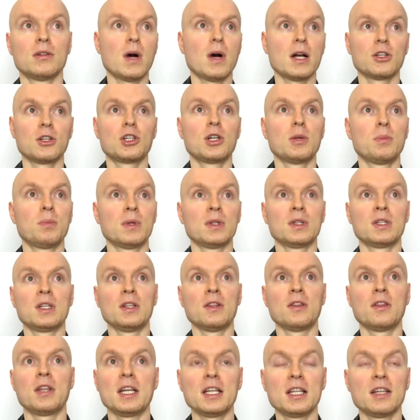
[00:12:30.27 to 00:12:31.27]
one shipment,
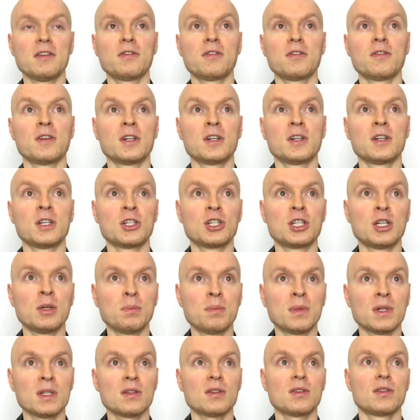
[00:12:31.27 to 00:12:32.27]
in 3 different
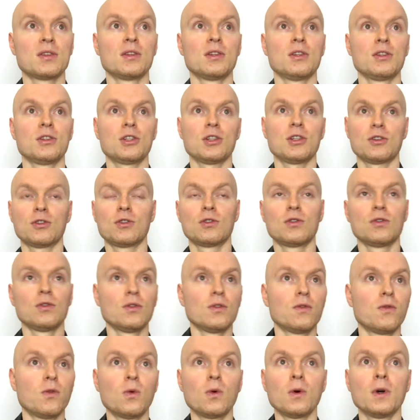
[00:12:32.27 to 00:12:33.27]
shipments just to
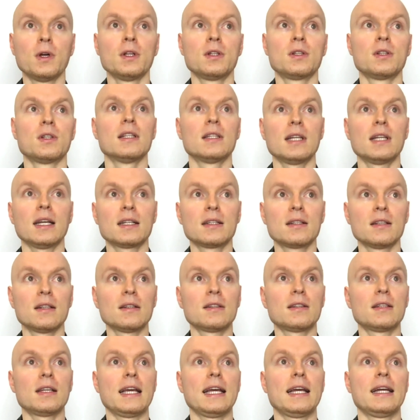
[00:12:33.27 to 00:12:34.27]
avoid
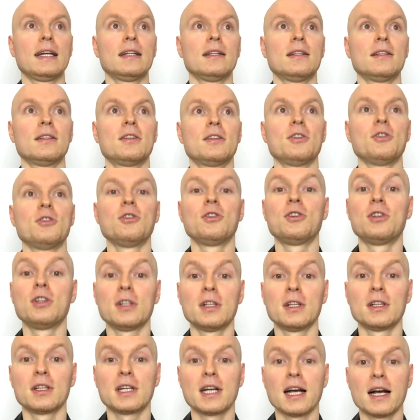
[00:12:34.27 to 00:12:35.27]
taxes, and New
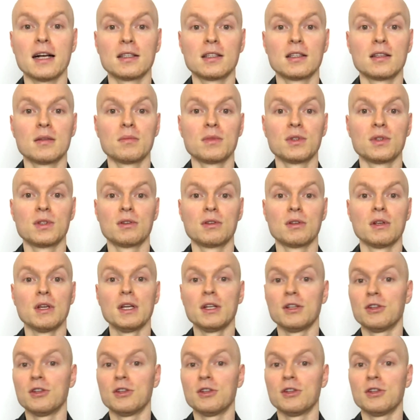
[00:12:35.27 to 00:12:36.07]
Zealand Customs,